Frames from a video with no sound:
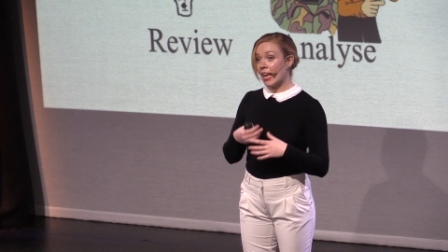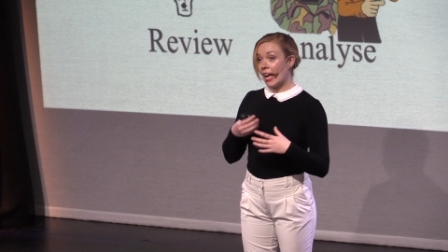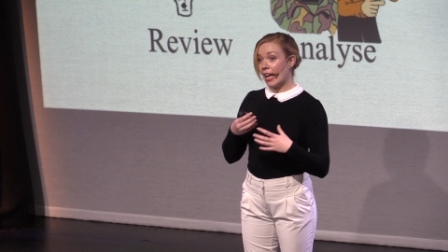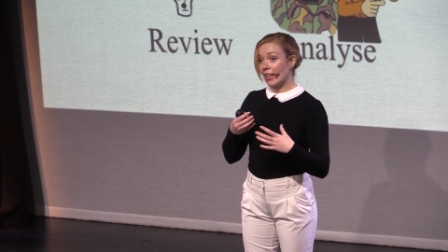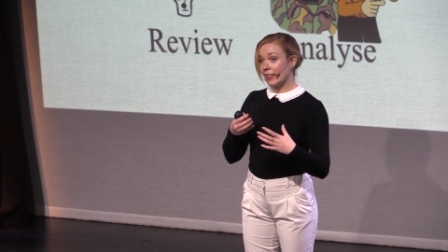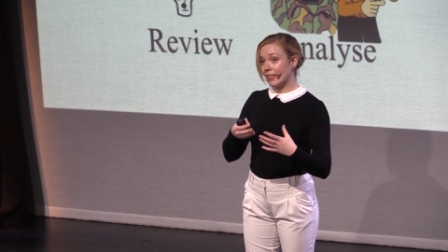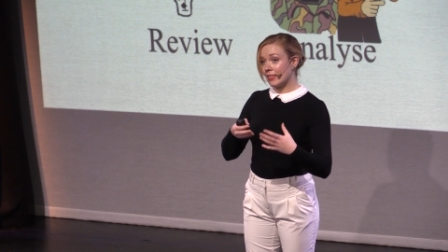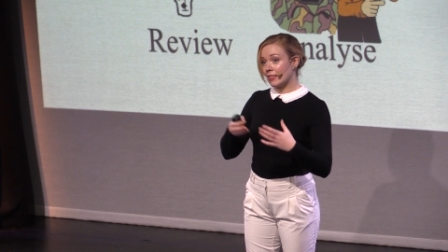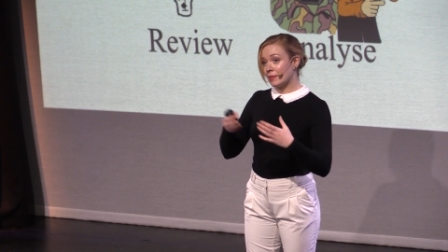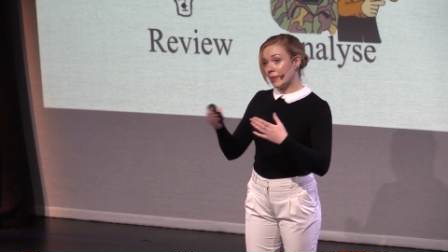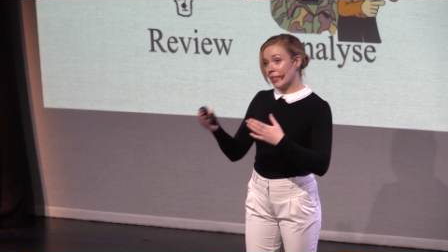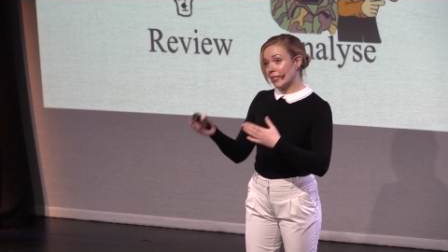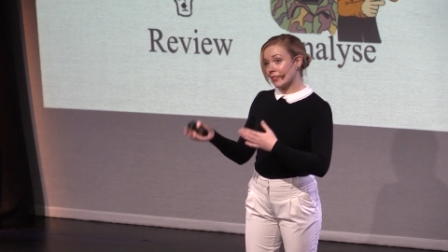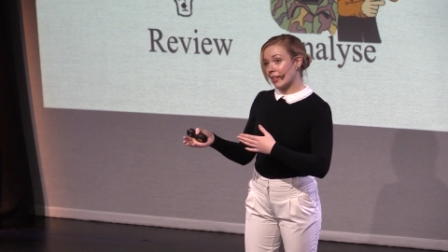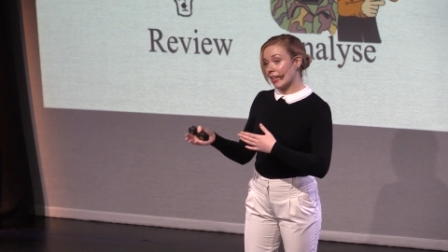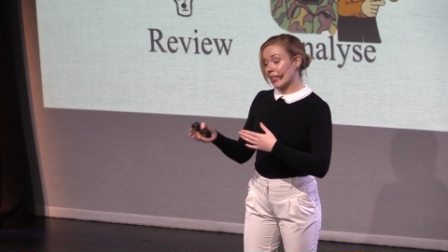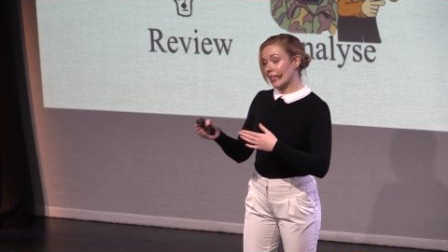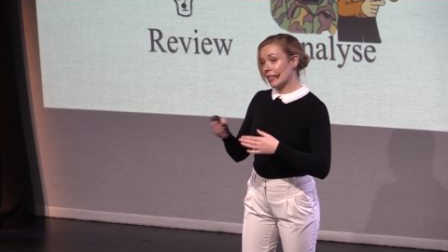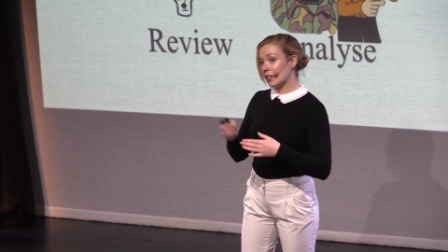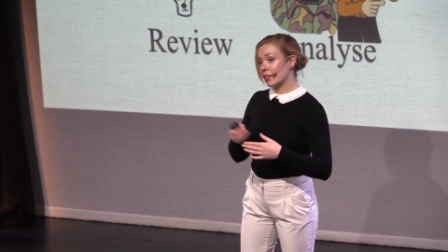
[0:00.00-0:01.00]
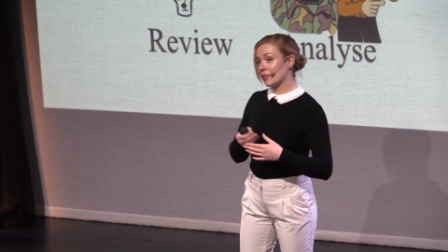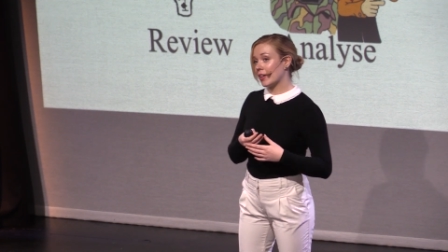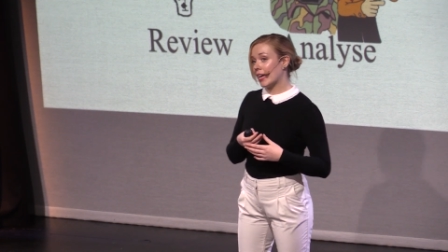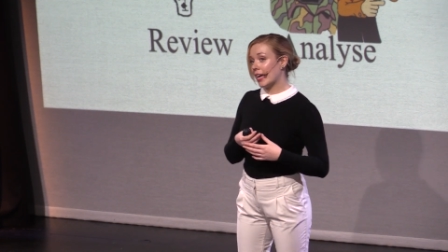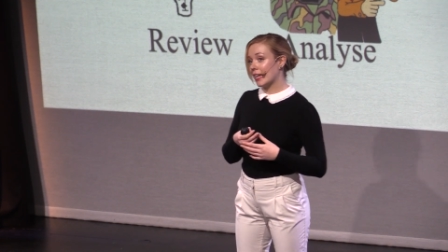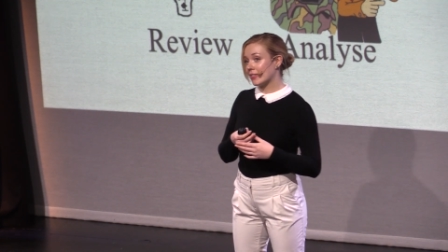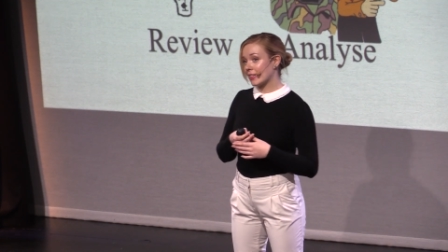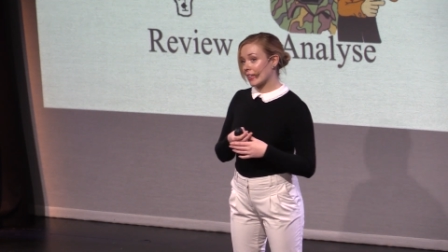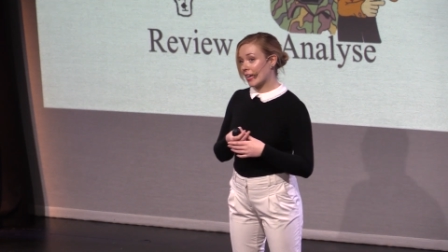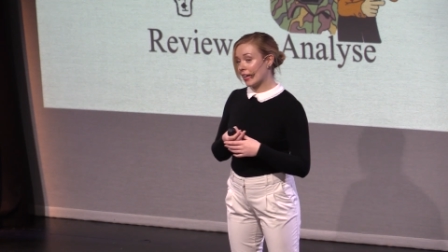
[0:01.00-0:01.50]
And this means I can
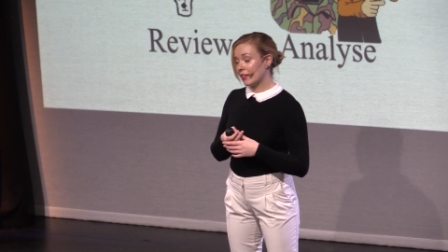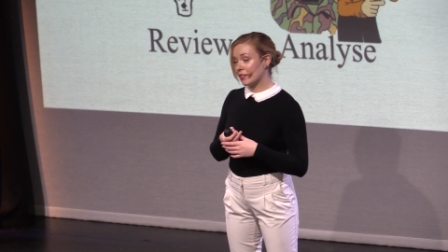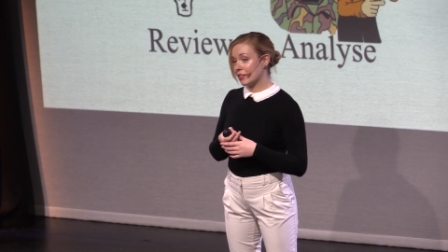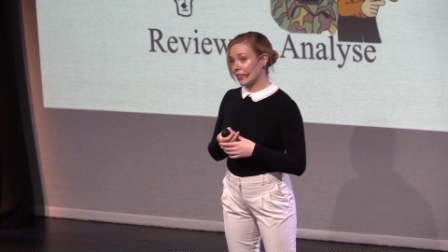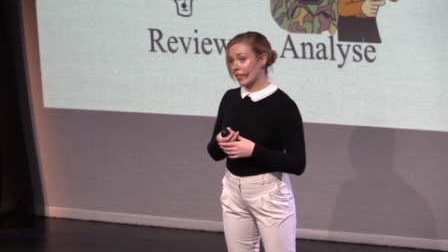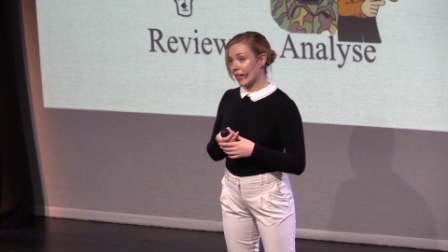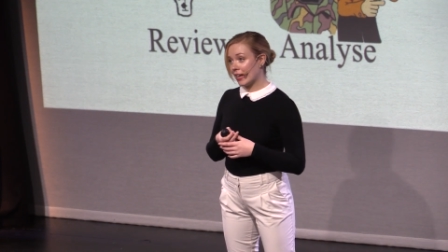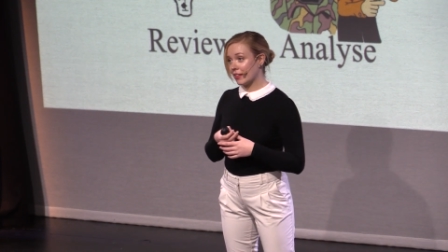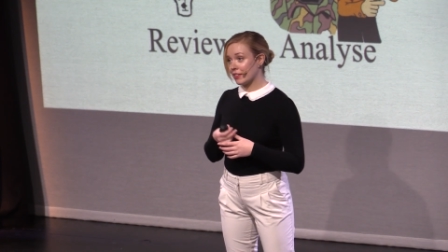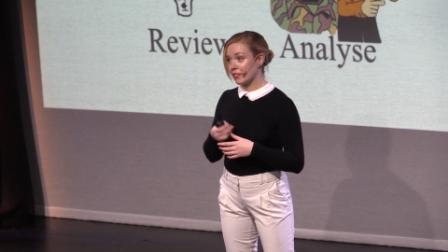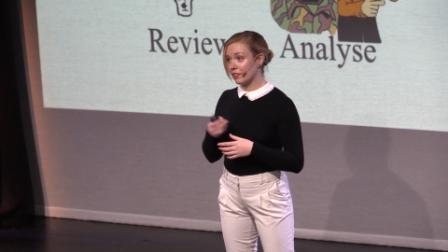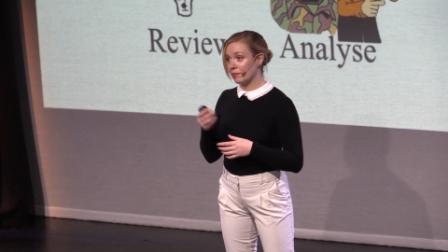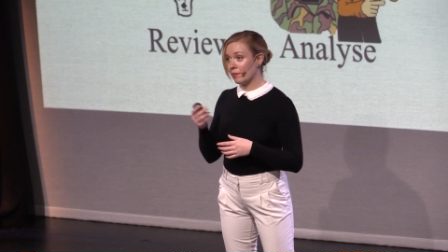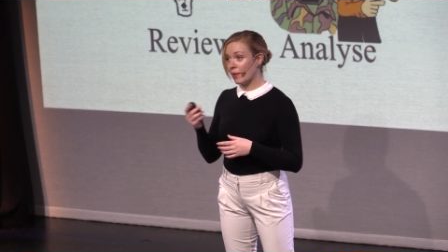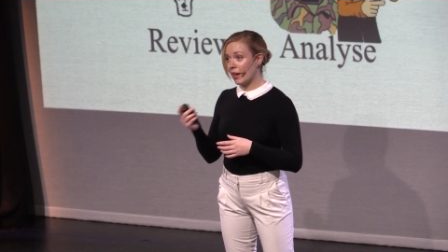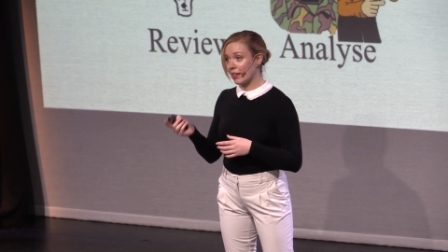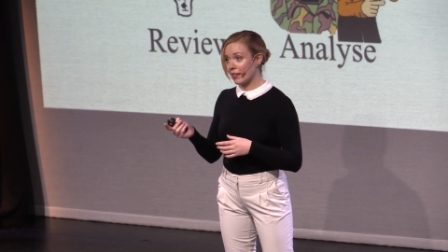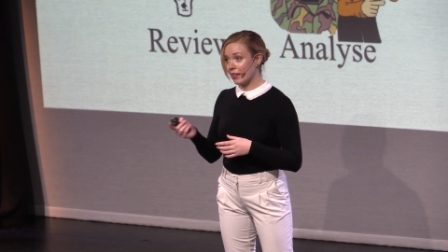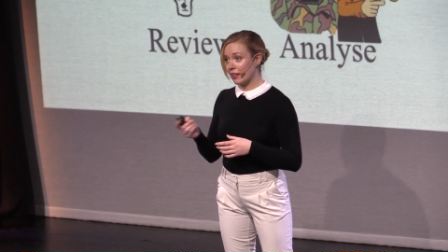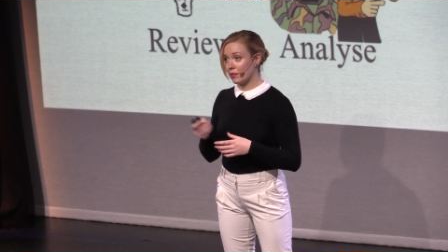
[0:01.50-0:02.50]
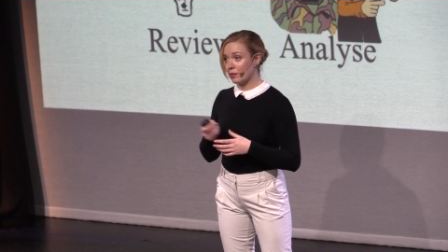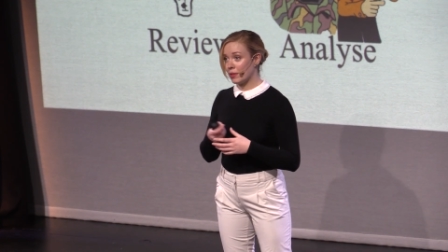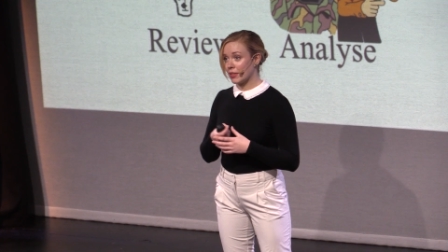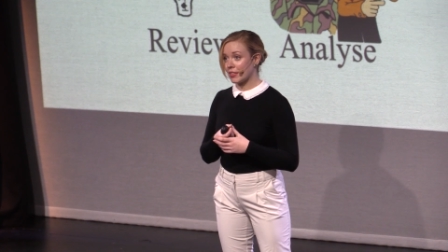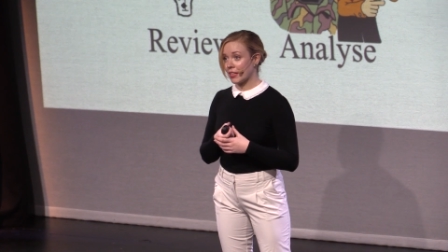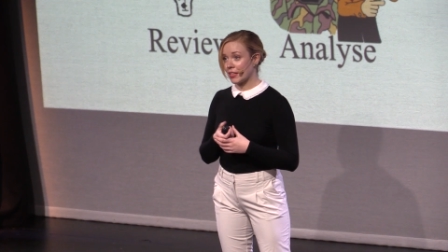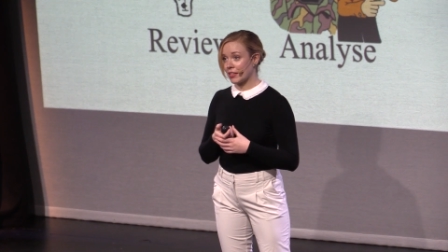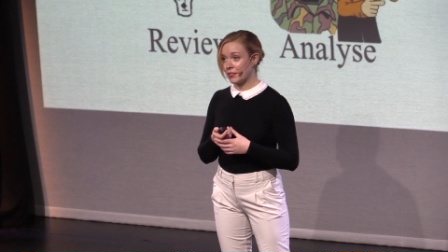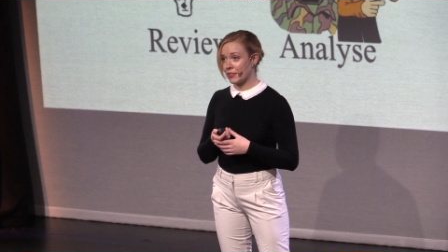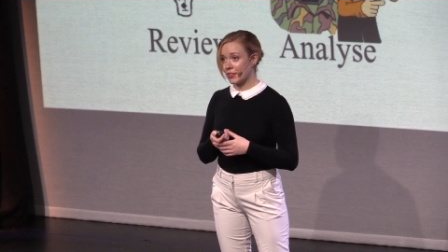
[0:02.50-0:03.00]
create a counter-narrative model,
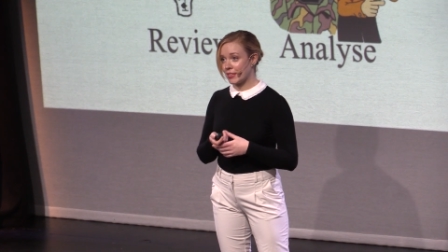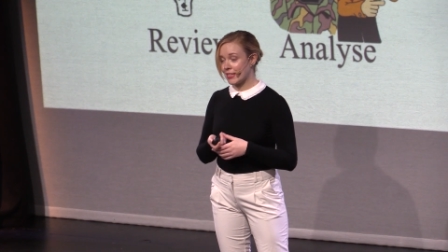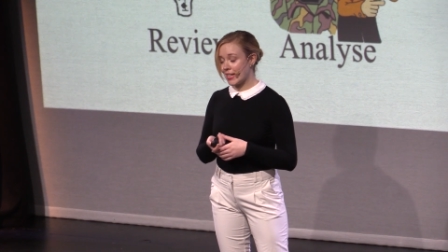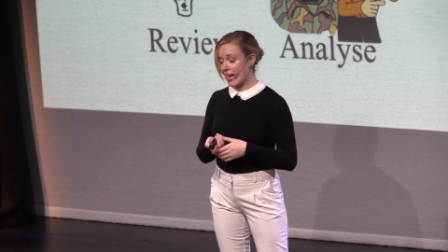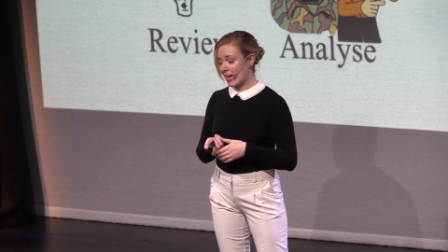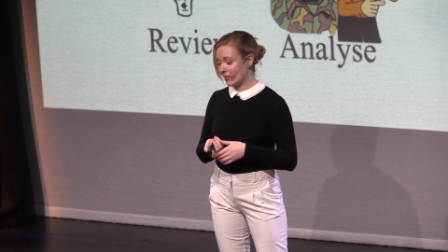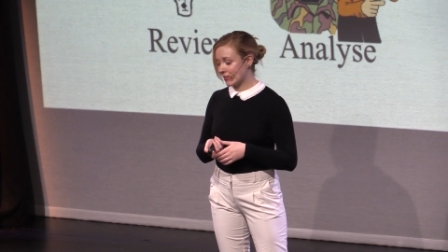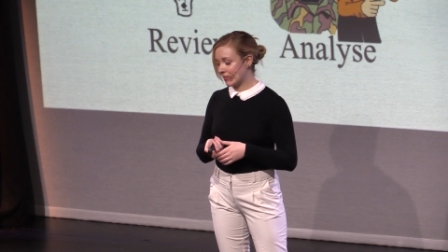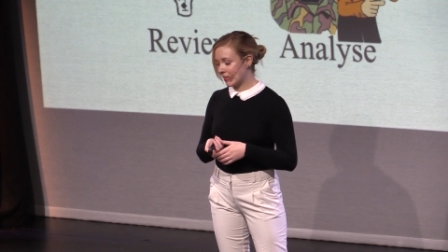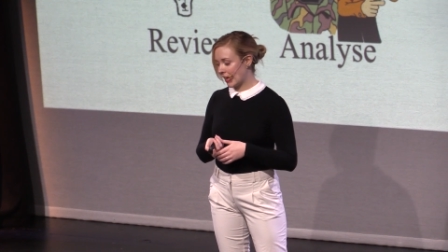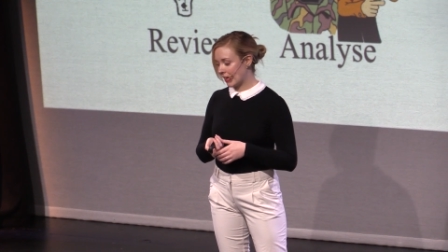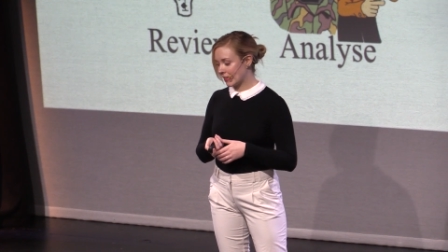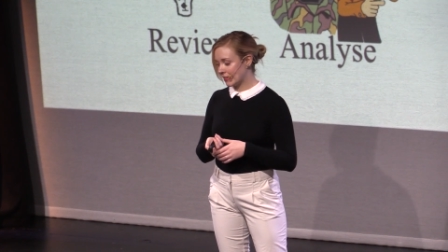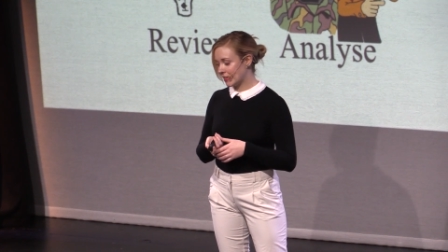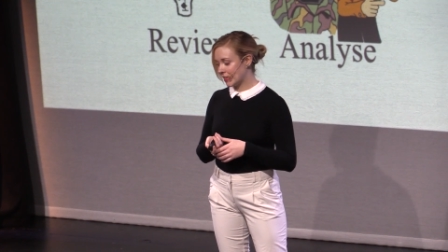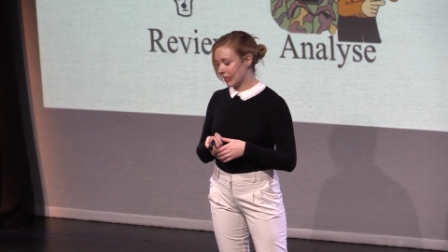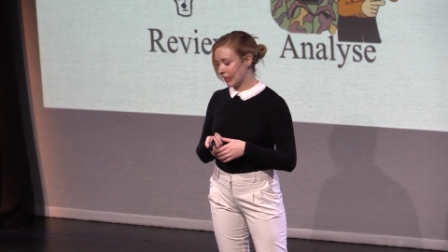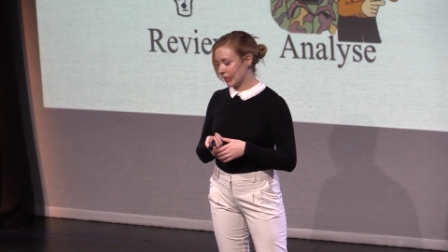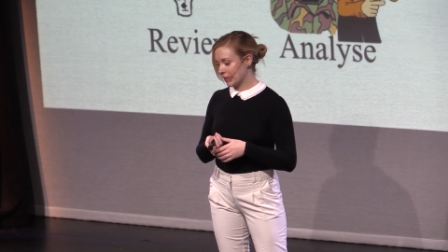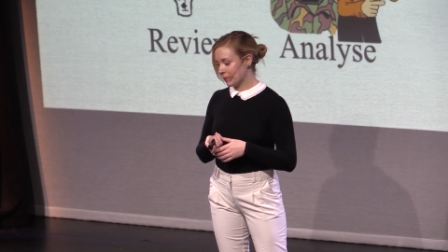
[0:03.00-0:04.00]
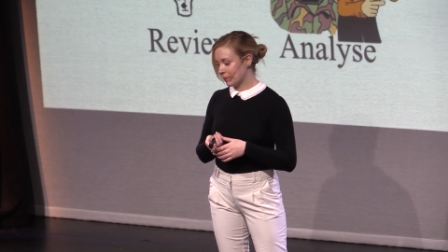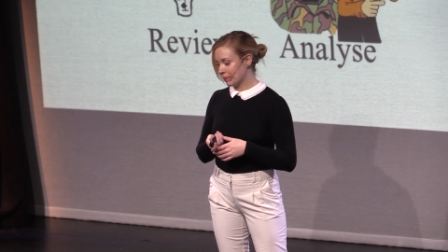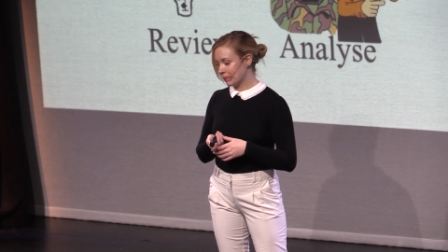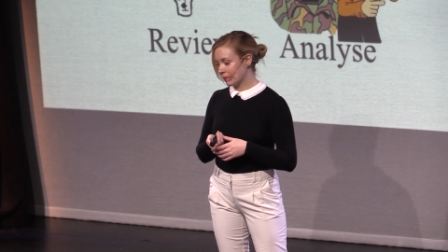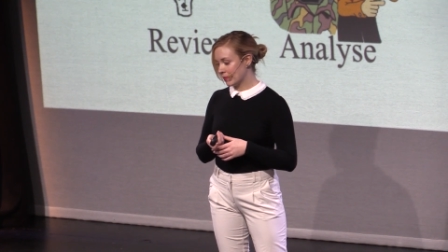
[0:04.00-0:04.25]
which I'm going to test next year.